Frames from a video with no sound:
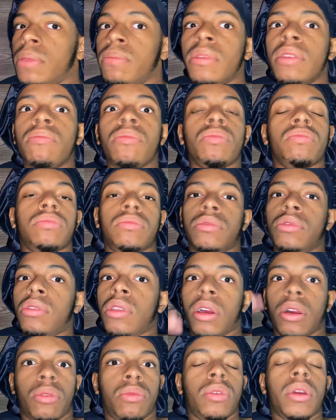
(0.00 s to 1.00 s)
me, you
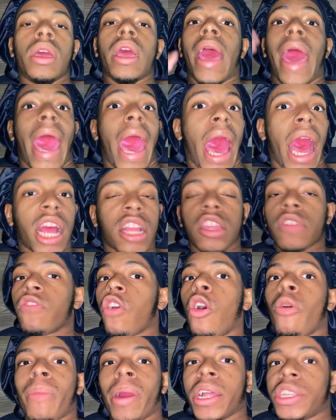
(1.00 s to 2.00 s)
know, active
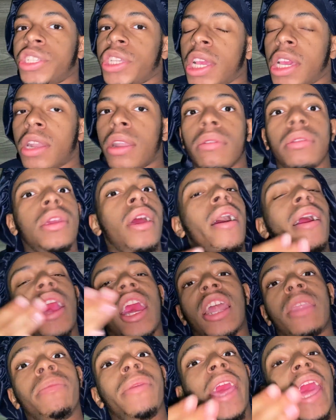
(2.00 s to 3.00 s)
on my channel, y'all
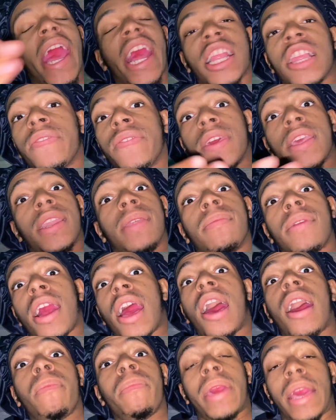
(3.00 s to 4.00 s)
got to be active in them
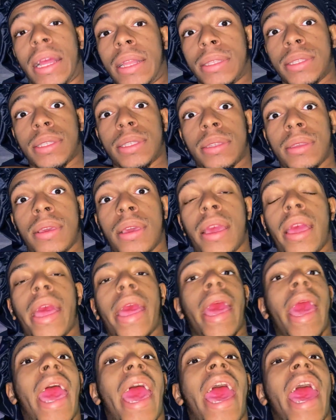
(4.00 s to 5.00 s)
comments.
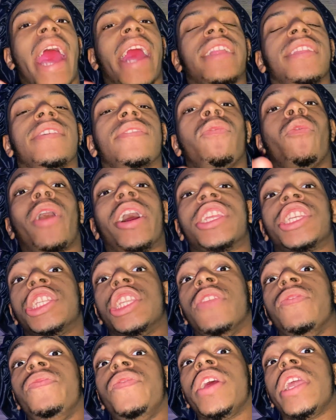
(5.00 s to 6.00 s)
Active watching
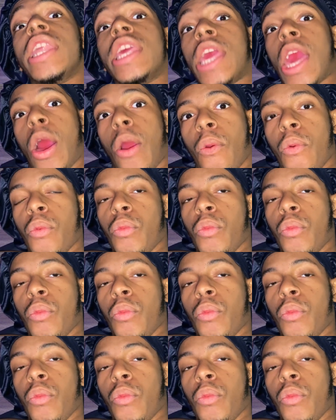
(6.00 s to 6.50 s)
the video.